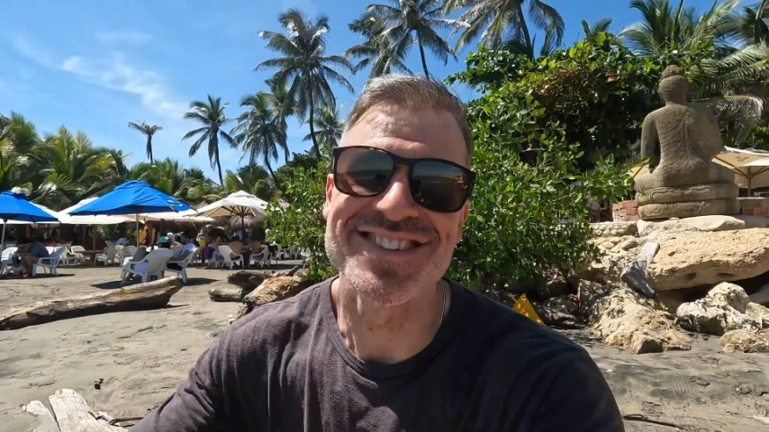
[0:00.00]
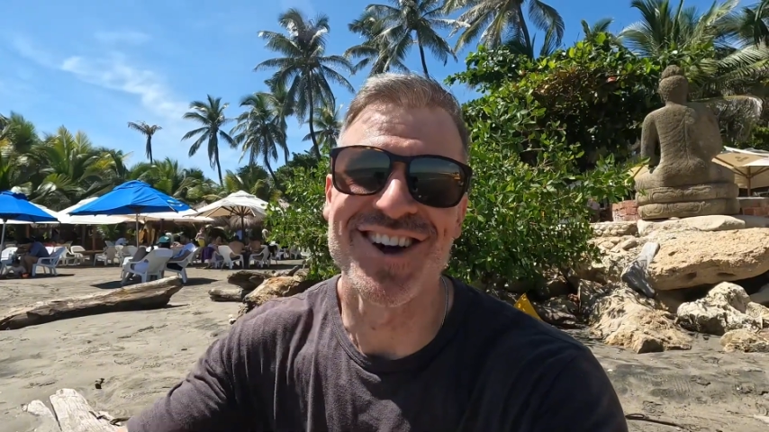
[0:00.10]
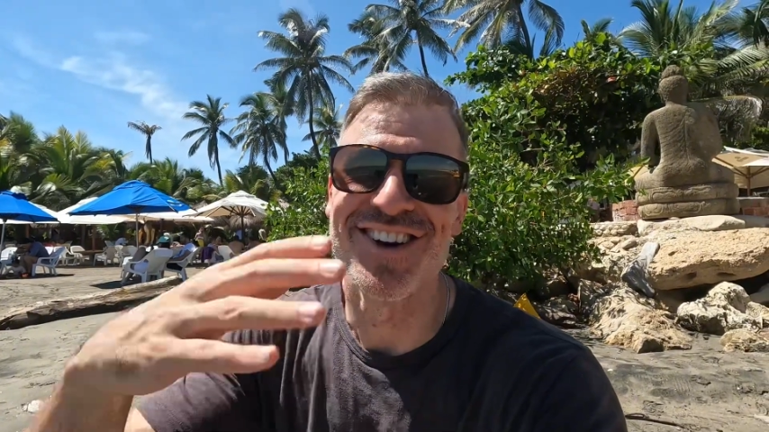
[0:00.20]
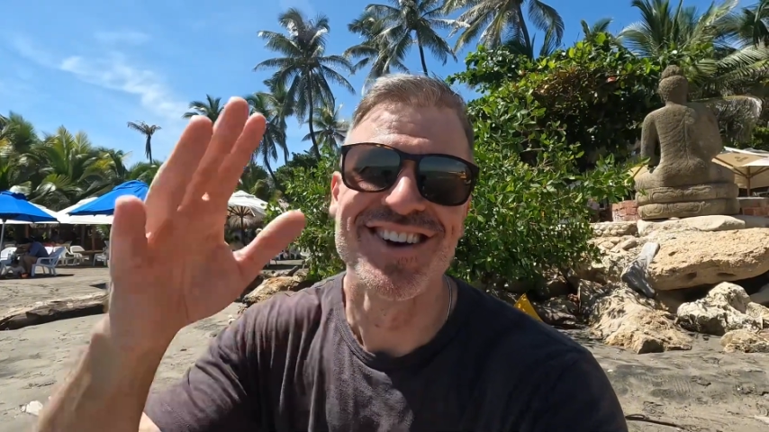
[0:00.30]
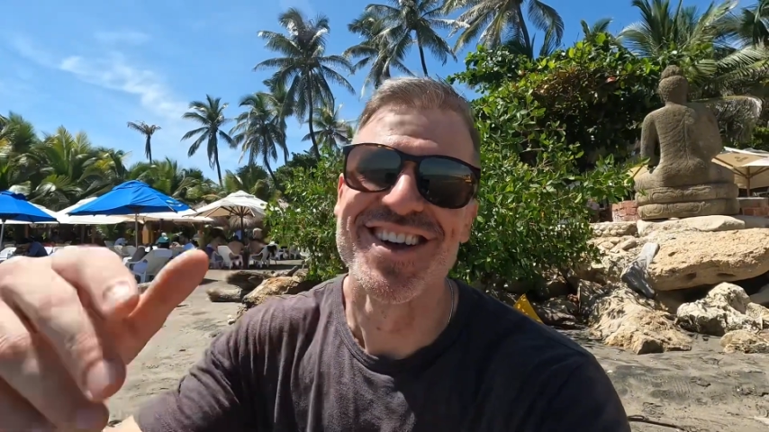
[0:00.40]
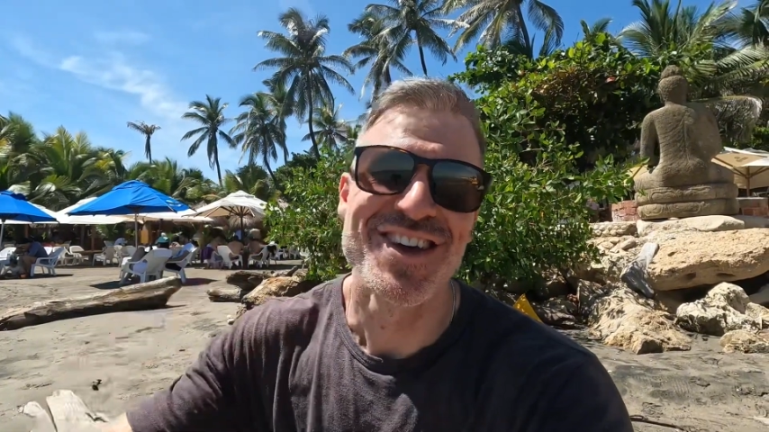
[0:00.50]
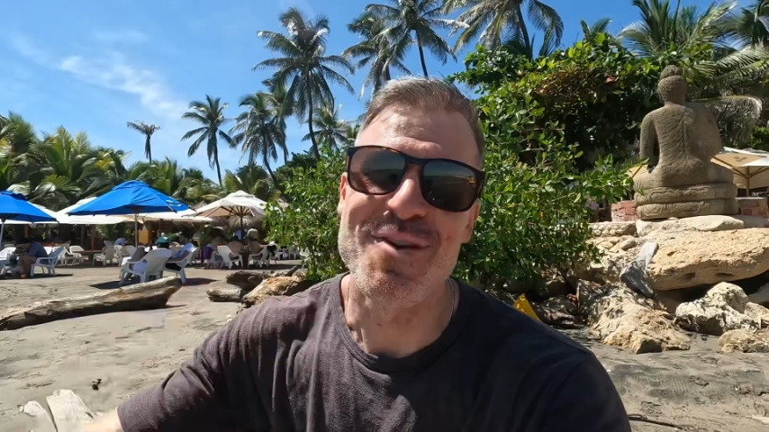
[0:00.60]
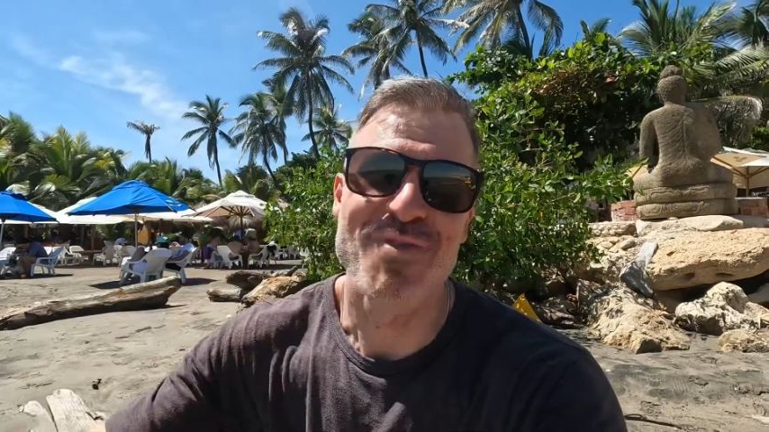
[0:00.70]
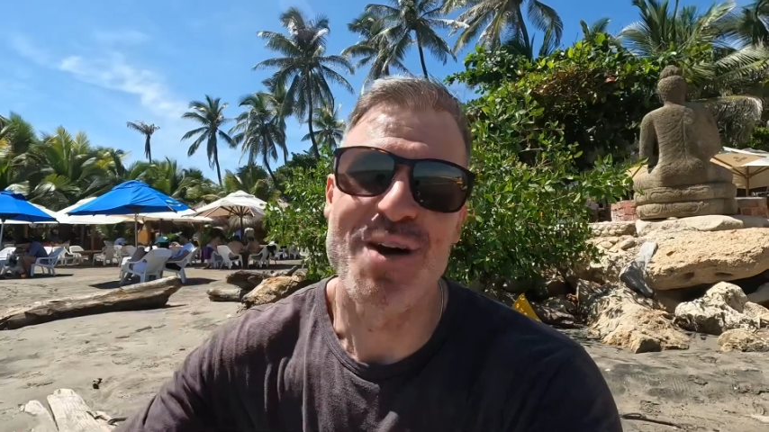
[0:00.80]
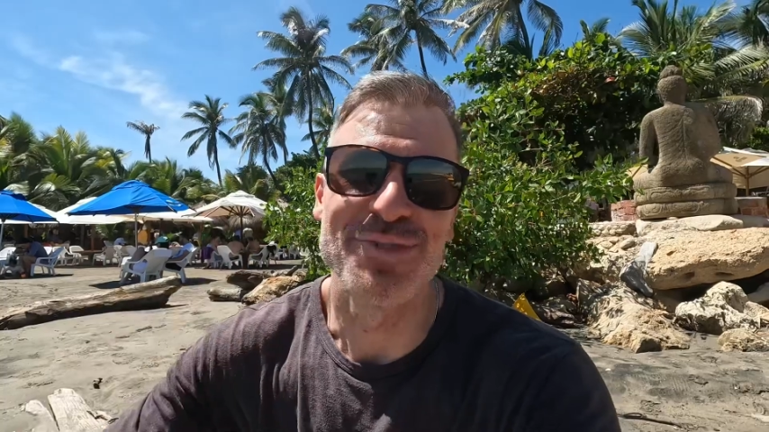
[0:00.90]
so
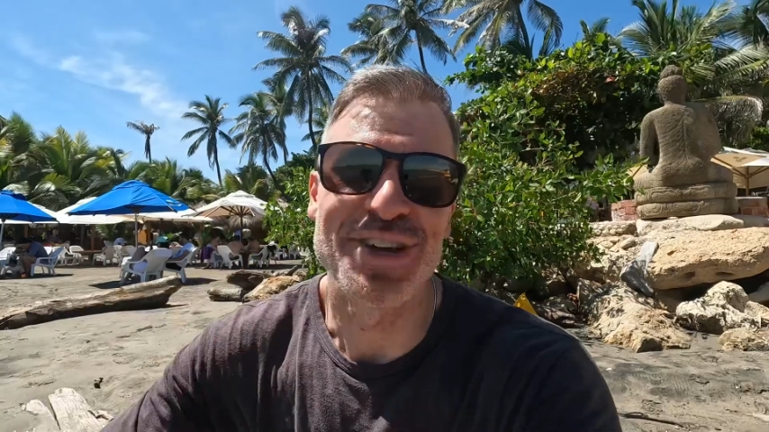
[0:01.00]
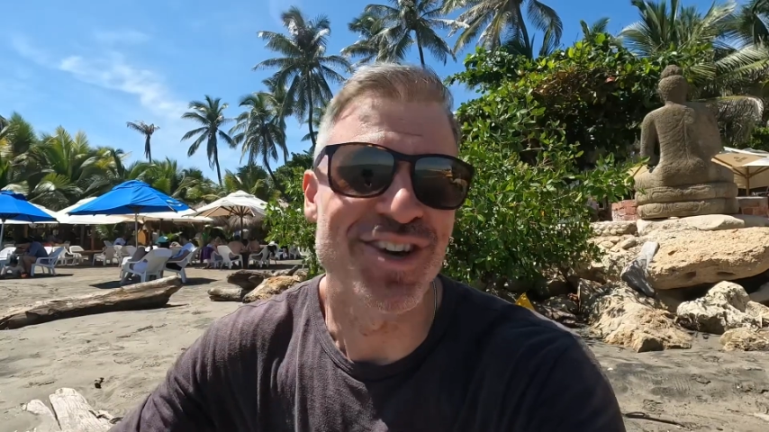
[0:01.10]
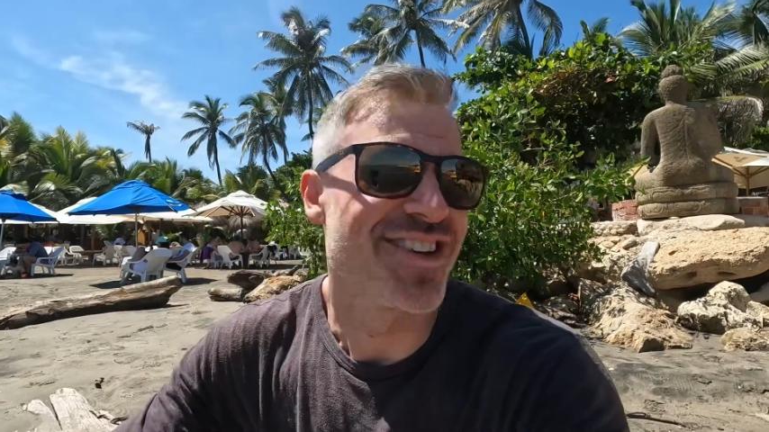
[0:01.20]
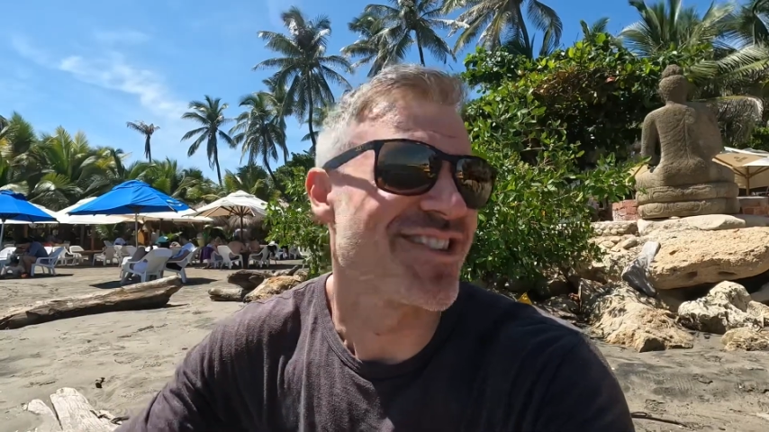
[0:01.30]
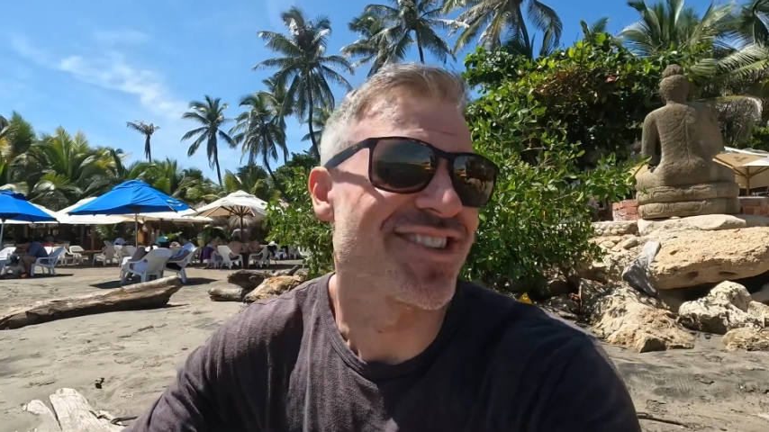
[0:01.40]
you're probably good.